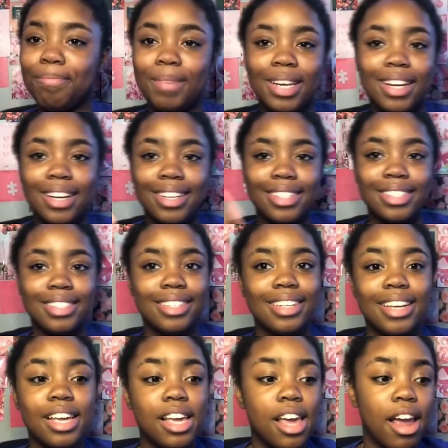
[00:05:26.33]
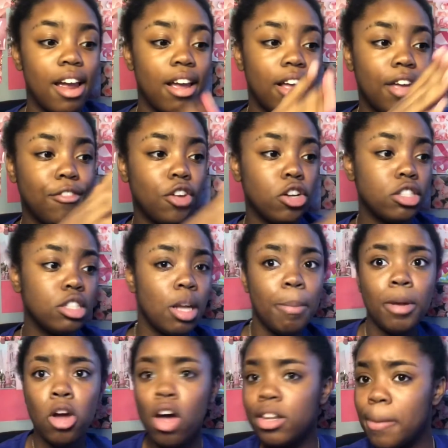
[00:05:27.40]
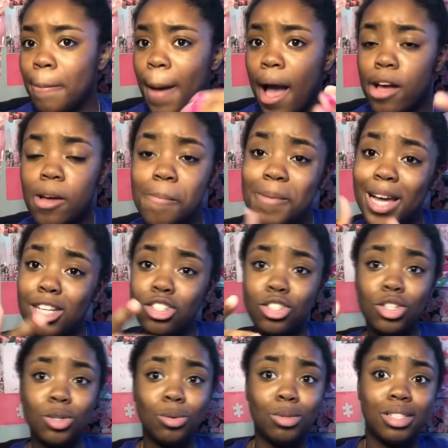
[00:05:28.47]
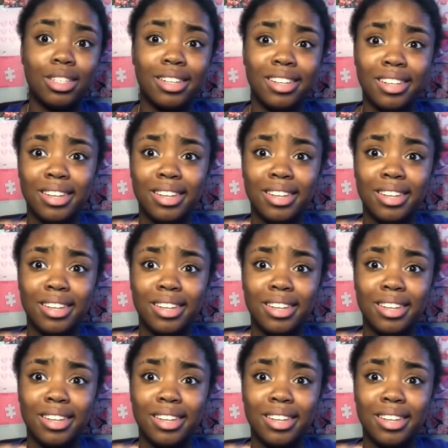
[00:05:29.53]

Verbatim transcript: because if you're stepping on the back of my shoes